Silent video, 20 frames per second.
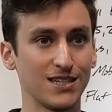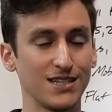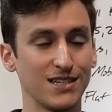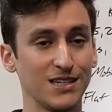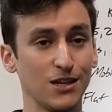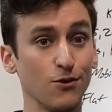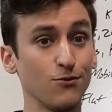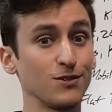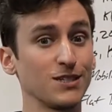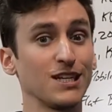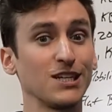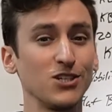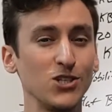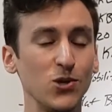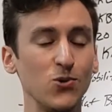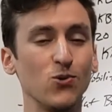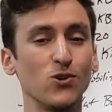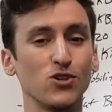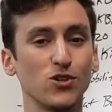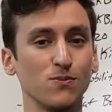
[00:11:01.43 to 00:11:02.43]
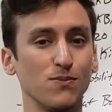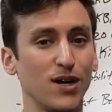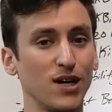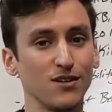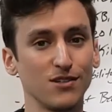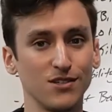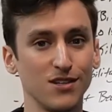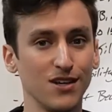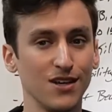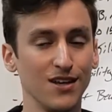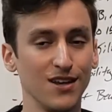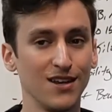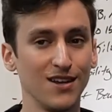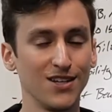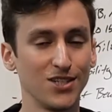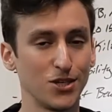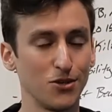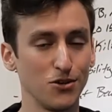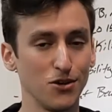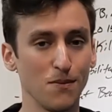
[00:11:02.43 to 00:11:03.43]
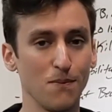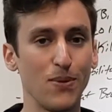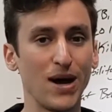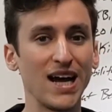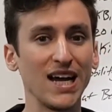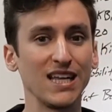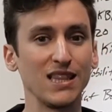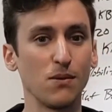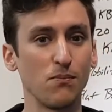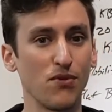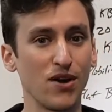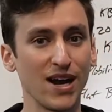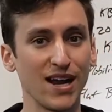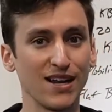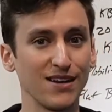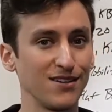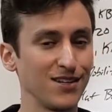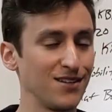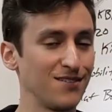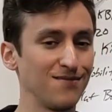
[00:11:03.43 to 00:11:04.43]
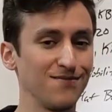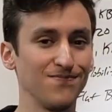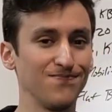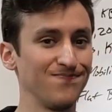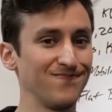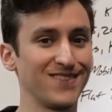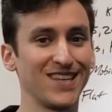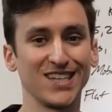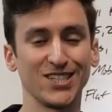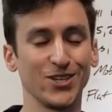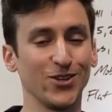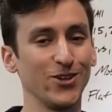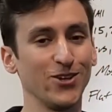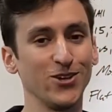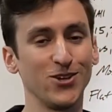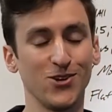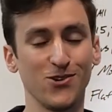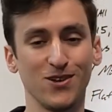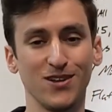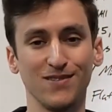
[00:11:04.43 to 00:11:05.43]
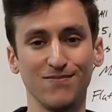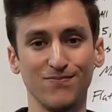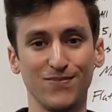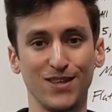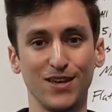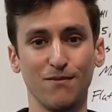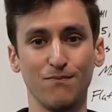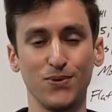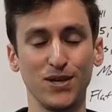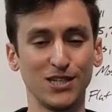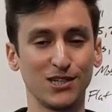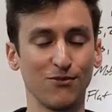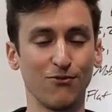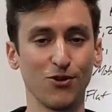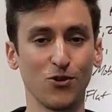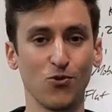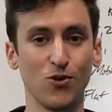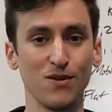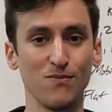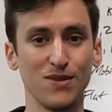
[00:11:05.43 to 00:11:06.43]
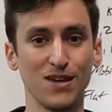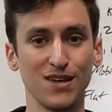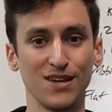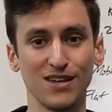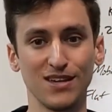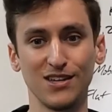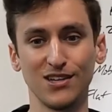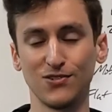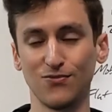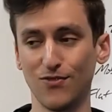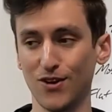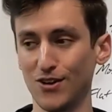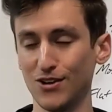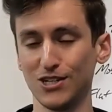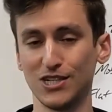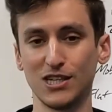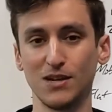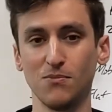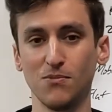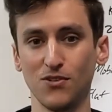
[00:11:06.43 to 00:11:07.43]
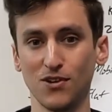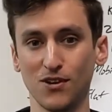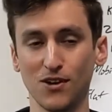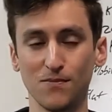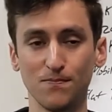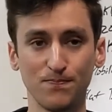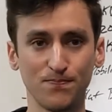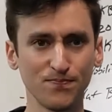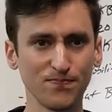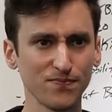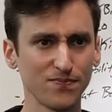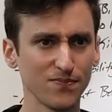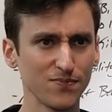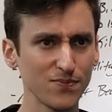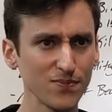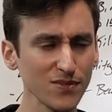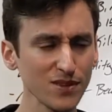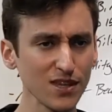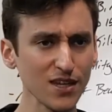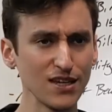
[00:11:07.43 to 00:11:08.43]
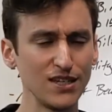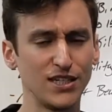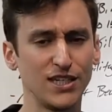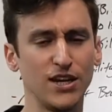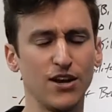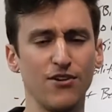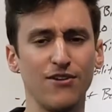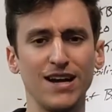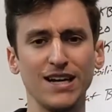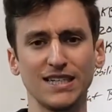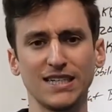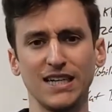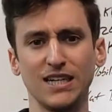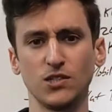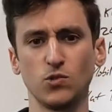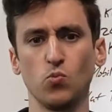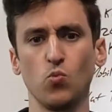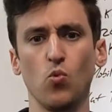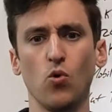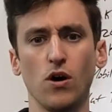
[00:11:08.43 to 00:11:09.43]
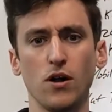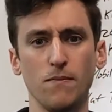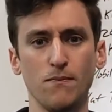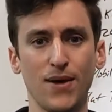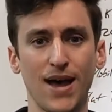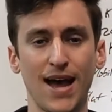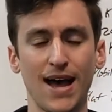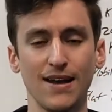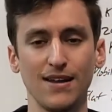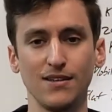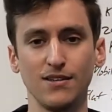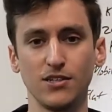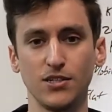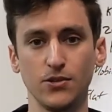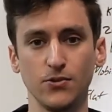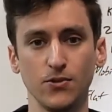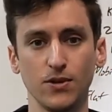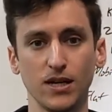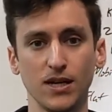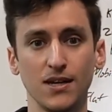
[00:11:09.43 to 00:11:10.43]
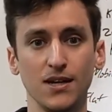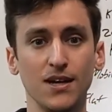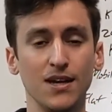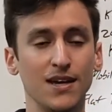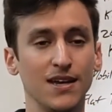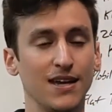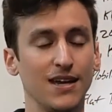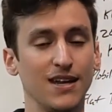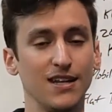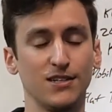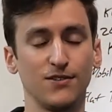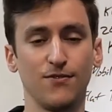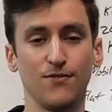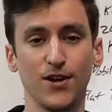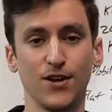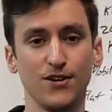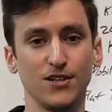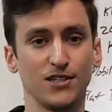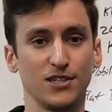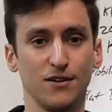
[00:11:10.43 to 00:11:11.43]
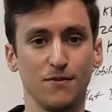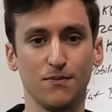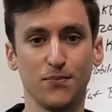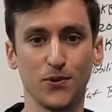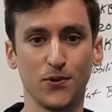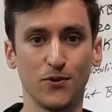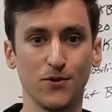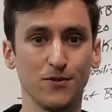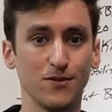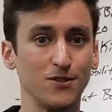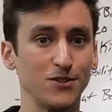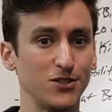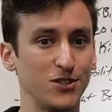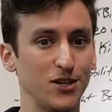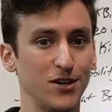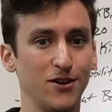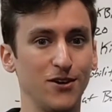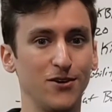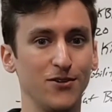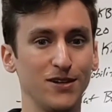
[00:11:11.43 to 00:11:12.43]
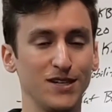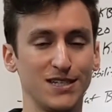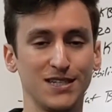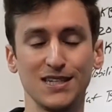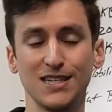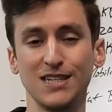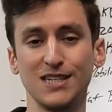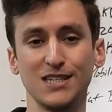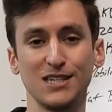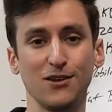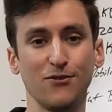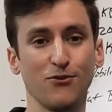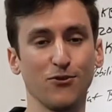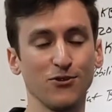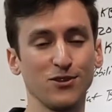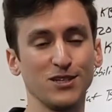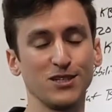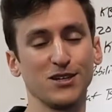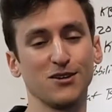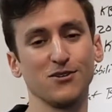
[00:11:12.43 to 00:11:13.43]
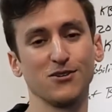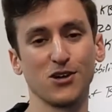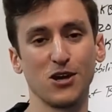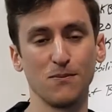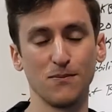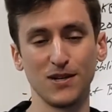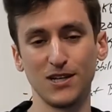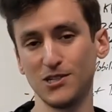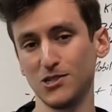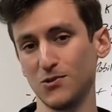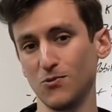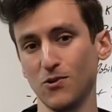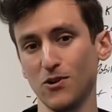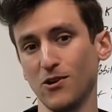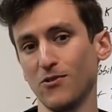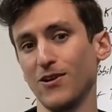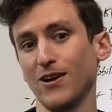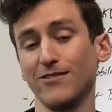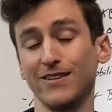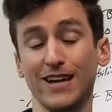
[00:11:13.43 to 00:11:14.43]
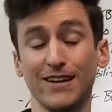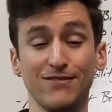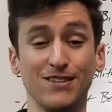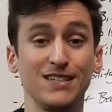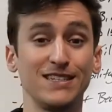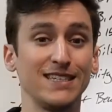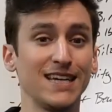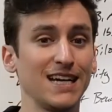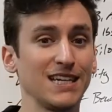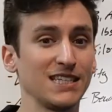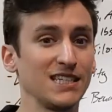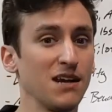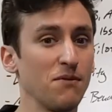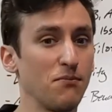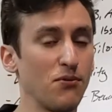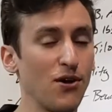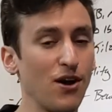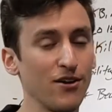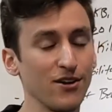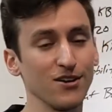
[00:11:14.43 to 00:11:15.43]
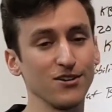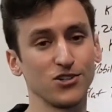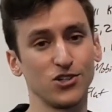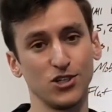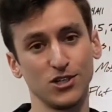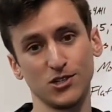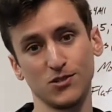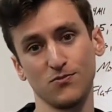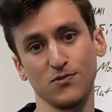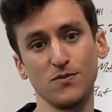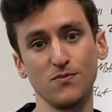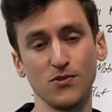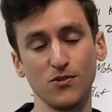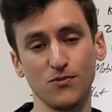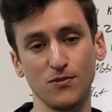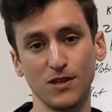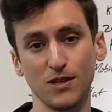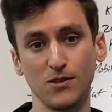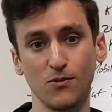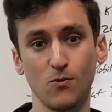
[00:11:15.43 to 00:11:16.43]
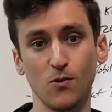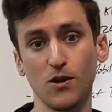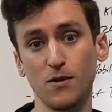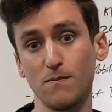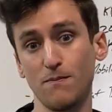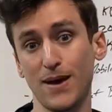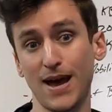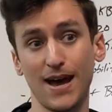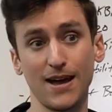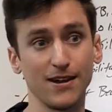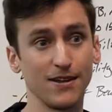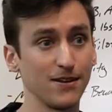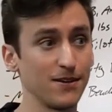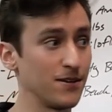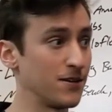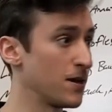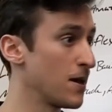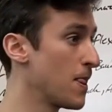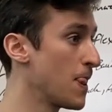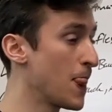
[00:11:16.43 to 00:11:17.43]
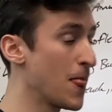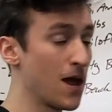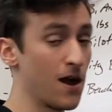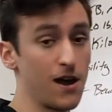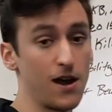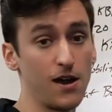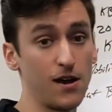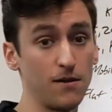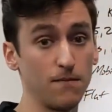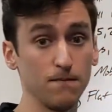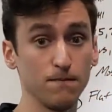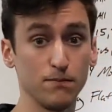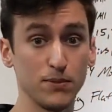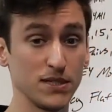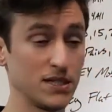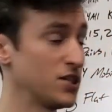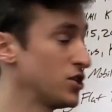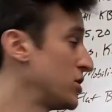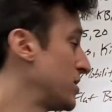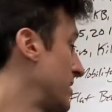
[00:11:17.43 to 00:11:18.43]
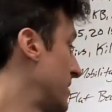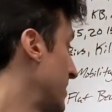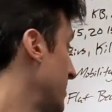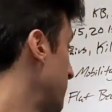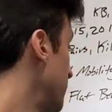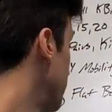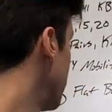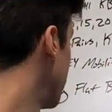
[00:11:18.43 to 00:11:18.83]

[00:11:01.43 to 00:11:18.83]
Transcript: itself is like $200. So you're buying the brand. That's all you're doing. The piece of equipment is very similar. TRX has one patent to it, and it's very simple, so it's easy for these other companies to work around and have the exact same product, just removing the one patent position there.